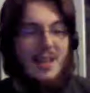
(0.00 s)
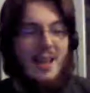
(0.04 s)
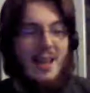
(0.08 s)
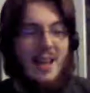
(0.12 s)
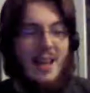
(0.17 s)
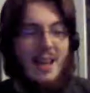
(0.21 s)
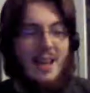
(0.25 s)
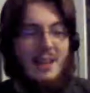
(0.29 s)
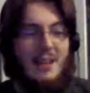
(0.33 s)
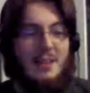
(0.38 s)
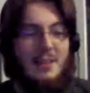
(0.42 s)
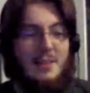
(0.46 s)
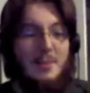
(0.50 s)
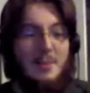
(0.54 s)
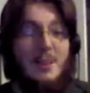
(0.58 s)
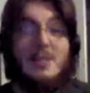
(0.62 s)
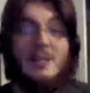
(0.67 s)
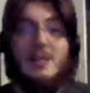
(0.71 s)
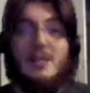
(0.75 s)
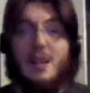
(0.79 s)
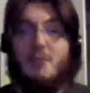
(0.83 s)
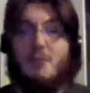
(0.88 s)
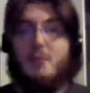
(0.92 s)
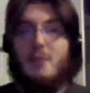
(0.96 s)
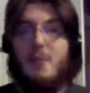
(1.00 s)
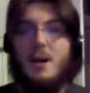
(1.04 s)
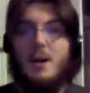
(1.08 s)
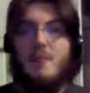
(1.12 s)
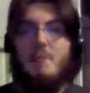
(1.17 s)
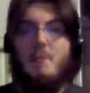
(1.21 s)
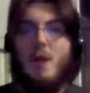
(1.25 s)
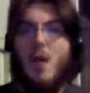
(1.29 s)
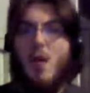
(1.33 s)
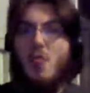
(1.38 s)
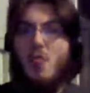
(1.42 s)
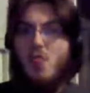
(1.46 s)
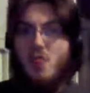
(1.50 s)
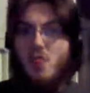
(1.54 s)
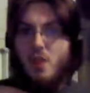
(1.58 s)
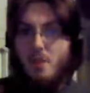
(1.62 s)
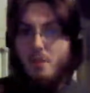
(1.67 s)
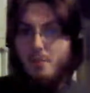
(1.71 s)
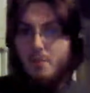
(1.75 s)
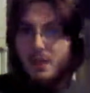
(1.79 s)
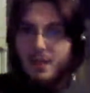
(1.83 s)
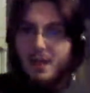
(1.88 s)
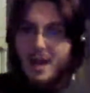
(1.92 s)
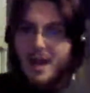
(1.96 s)
And they managed to get from him the
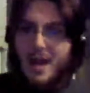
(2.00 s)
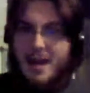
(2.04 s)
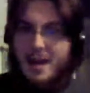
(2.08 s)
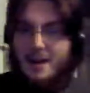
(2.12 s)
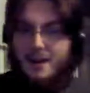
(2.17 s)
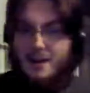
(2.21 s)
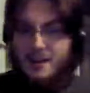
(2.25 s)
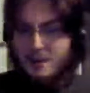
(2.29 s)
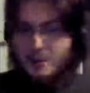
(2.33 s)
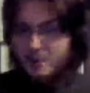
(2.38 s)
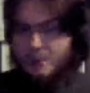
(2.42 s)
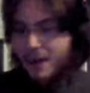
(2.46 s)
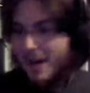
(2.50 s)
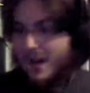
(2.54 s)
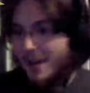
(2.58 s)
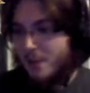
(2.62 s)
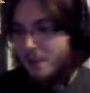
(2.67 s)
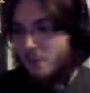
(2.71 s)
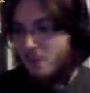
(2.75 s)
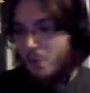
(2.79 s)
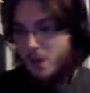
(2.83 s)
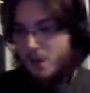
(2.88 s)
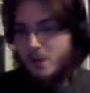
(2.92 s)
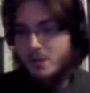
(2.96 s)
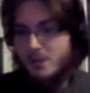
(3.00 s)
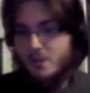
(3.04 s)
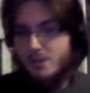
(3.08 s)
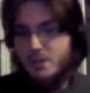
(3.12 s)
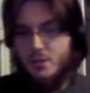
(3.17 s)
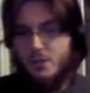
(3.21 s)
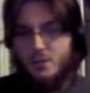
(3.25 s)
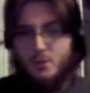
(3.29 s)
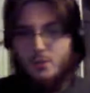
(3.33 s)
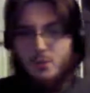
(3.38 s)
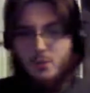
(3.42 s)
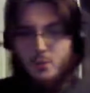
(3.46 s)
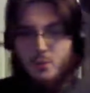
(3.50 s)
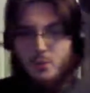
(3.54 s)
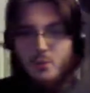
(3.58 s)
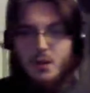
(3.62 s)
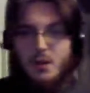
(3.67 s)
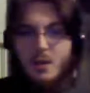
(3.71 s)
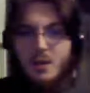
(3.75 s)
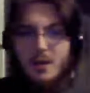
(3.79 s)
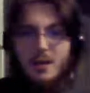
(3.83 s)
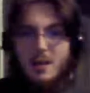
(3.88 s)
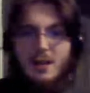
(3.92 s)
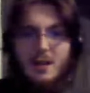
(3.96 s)
plan. The plan was to
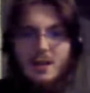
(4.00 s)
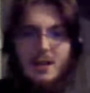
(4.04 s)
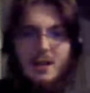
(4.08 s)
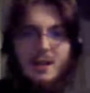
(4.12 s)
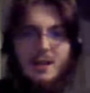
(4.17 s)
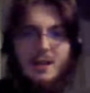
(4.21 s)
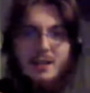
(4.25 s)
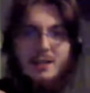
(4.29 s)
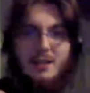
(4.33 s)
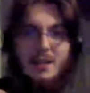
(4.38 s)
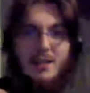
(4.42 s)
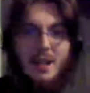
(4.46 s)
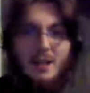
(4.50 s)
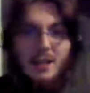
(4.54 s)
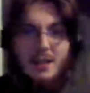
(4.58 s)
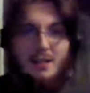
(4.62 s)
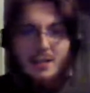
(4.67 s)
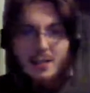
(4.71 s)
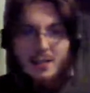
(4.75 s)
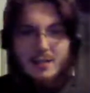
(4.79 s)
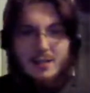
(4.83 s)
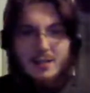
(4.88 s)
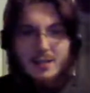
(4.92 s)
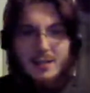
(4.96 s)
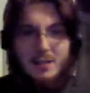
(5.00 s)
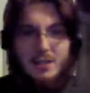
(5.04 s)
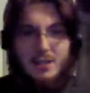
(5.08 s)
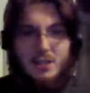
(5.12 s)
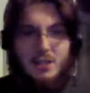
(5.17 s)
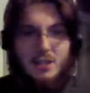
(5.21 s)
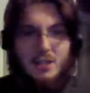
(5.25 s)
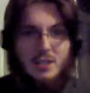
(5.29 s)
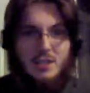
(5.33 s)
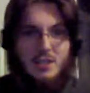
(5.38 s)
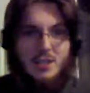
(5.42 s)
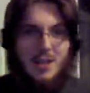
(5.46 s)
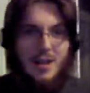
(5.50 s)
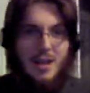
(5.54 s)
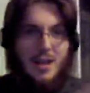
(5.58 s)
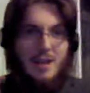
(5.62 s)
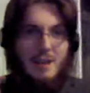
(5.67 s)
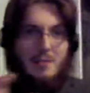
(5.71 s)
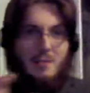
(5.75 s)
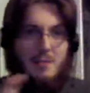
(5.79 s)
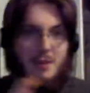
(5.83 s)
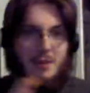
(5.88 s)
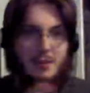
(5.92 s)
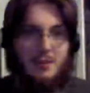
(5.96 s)
take these leeches
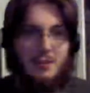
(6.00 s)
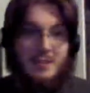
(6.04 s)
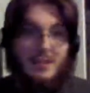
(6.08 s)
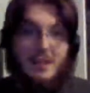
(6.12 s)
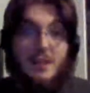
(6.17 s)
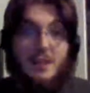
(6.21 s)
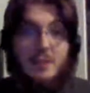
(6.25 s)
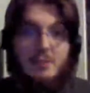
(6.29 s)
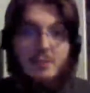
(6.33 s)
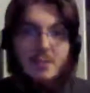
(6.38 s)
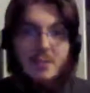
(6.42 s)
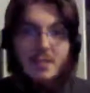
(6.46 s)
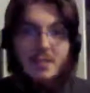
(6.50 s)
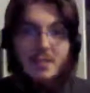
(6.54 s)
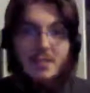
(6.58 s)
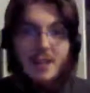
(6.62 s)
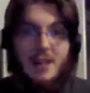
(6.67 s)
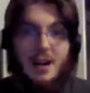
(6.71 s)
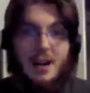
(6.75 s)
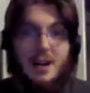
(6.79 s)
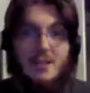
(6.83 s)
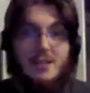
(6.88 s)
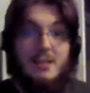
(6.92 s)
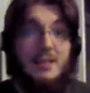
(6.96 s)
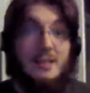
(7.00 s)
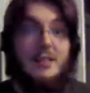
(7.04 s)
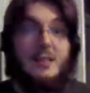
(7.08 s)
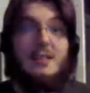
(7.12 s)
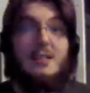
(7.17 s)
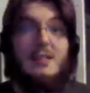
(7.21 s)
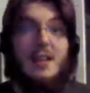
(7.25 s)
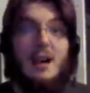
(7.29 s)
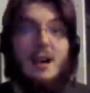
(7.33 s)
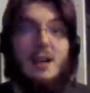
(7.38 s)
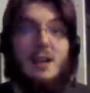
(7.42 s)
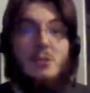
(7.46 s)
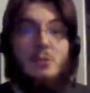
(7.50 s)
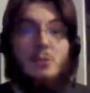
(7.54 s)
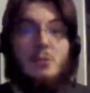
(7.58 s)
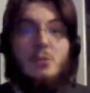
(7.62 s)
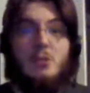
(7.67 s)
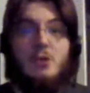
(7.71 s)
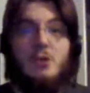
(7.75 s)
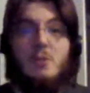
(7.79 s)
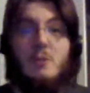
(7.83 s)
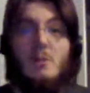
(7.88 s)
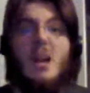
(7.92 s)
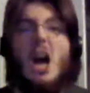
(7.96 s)
and sell them to these guys, and these guys would
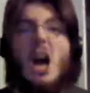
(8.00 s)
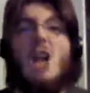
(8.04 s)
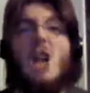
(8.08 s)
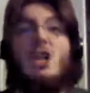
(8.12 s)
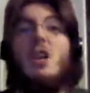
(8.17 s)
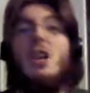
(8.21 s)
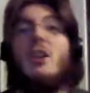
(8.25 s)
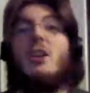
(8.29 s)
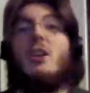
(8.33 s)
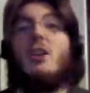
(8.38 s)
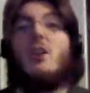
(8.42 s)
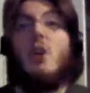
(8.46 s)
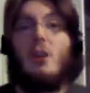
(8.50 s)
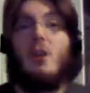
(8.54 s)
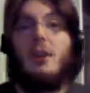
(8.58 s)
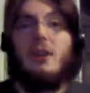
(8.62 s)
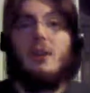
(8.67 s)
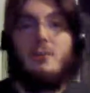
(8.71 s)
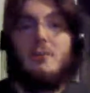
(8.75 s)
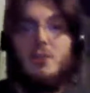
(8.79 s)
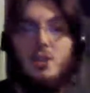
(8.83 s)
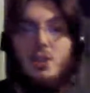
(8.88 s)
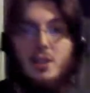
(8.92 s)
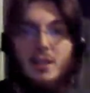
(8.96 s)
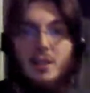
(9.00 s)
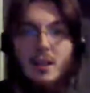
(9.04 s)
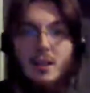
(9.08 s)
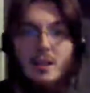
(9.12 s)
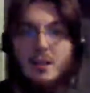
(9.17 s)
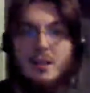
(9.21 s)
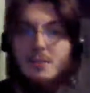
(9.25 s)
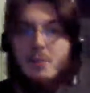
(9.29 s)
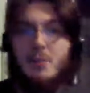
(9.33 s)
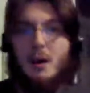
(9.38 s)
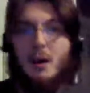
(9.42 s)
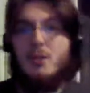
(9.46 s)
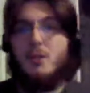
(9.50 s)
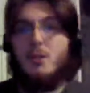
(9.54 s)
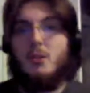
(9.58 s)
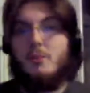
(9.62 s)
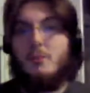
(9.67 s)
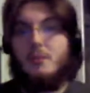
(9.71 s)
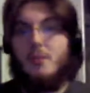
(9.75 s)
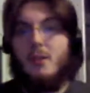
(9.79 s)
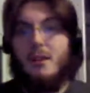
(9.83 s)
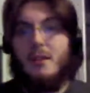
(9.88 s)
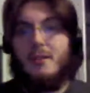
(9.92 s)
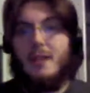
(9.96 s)
just be another cog in the machine. That this
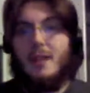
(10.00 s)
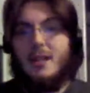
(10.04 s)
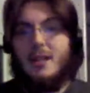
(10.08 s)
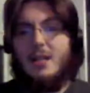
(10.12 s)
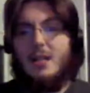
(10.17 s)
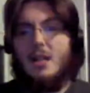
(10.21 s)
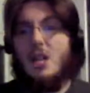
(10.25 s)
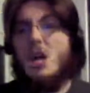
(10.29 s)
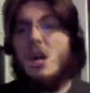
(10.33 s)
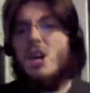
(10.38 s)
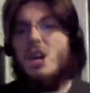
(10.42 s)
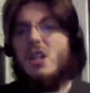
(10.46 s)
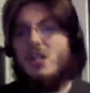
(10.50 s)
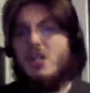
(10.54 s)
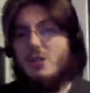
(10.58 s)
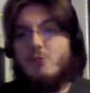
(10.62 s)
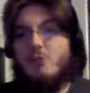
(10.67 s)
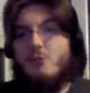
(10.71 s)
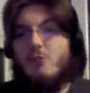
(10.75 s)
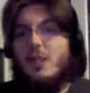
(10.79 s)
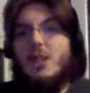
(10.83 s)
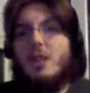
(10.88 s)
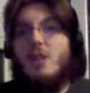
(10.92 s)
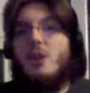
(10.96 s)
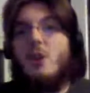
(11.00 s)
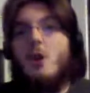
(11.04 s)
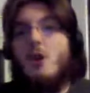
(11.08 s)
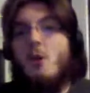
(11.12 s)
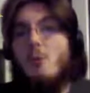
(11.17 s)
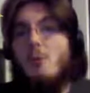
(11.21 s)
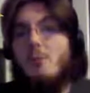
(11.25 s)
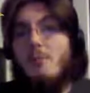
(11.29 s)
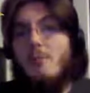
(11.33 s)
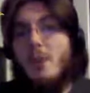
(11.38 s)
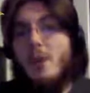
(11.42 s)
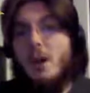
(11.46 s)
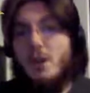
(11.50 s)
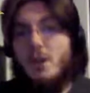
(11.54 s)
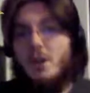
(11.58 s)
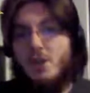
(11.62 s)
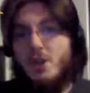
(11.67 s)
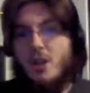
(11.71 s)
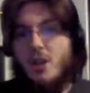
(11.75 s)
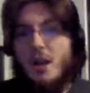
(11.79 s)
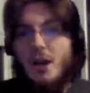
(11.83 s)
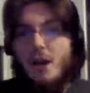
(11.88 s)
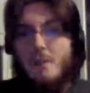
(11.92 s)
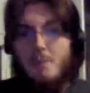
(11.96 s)
Bartholomew Left-Hander doesn't really know
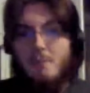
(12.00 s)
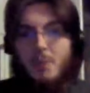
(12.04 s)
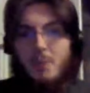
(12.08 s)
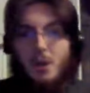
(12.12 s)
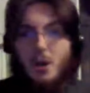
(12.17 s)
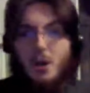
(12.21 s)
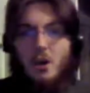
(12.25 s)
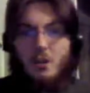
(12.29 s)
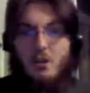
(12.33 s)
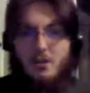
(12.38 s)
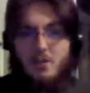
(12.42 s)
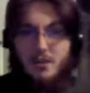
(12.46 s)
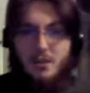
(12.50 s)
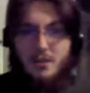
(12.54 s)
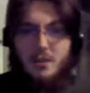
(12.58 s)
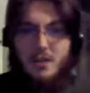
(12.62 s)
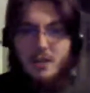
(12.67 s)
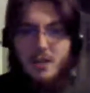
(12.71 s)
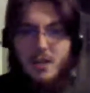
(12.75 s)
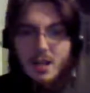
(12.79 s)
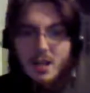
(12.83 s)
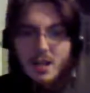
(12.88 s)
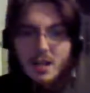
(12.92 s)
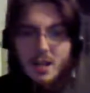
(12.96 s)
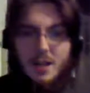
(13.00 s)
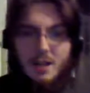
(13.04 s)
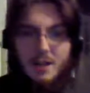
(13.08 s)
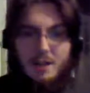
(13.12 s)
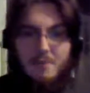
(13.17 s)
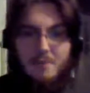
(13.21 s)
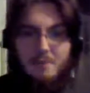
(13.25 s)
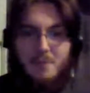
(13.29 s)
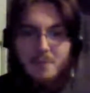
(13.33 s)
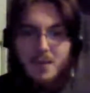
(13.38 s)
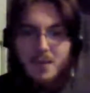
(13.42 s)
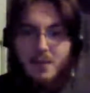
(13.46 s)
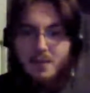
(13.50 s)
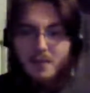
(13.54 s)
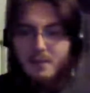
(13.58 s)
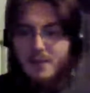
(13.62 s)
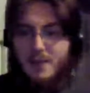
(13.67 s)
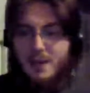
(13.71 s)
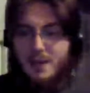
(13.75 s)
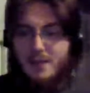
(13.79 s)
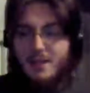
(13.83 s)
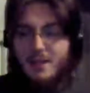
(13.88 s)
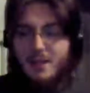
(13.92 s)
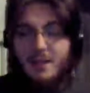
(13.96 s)
much beyond the
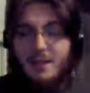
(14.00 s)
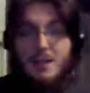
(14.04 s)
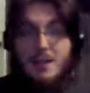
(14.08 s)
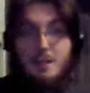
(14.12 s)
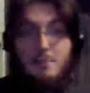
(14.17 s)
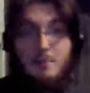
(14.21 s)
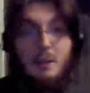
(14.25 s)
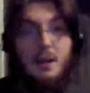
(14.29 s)
fact that he